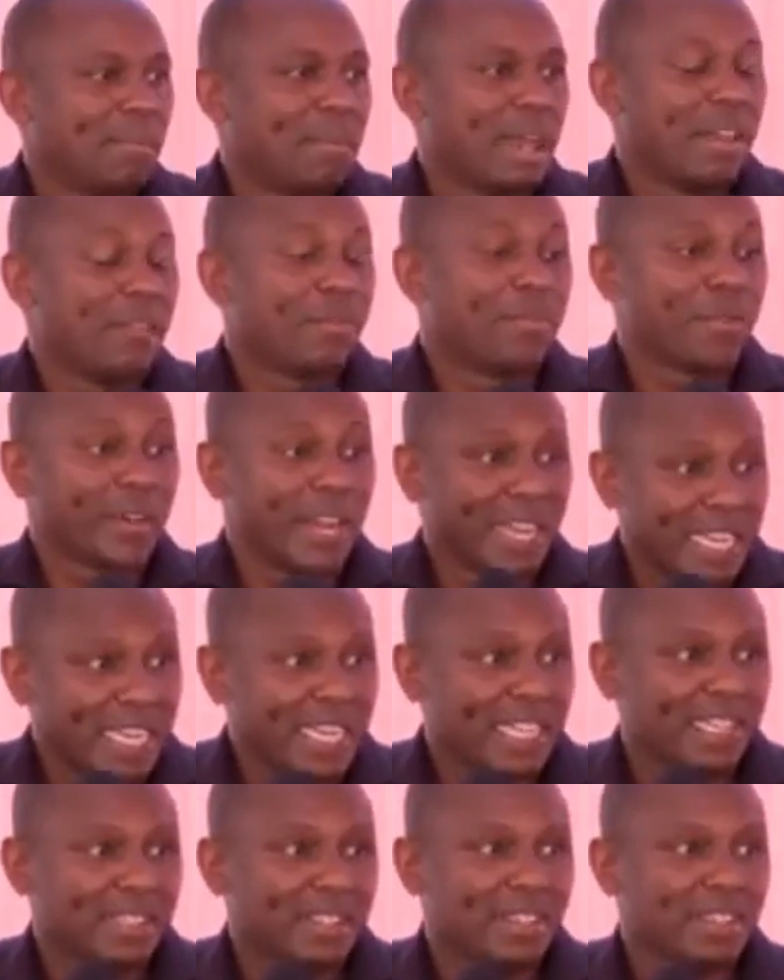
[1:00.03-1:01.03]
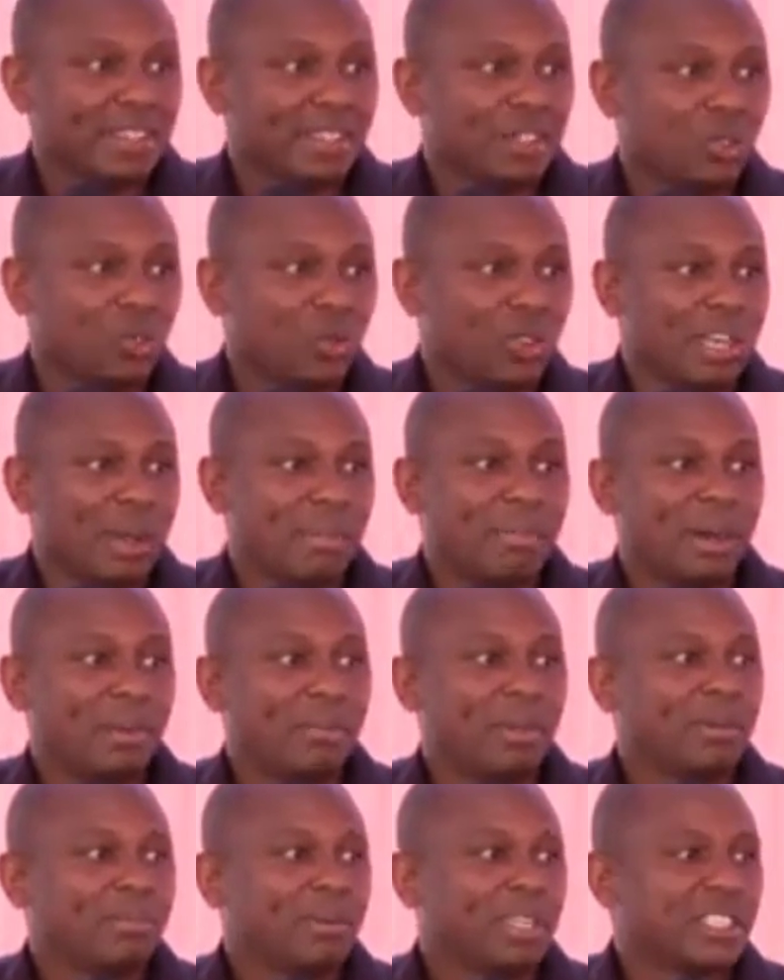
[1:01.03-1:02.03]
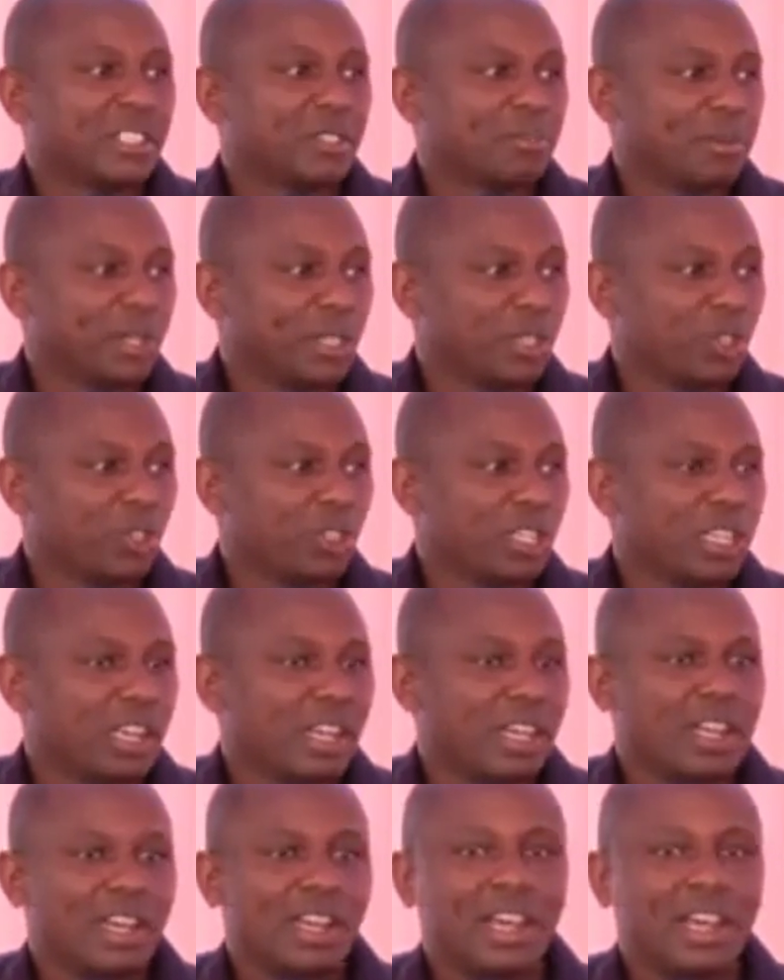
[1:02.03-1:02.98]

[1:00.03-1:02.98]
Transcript: by Friday, do public participation,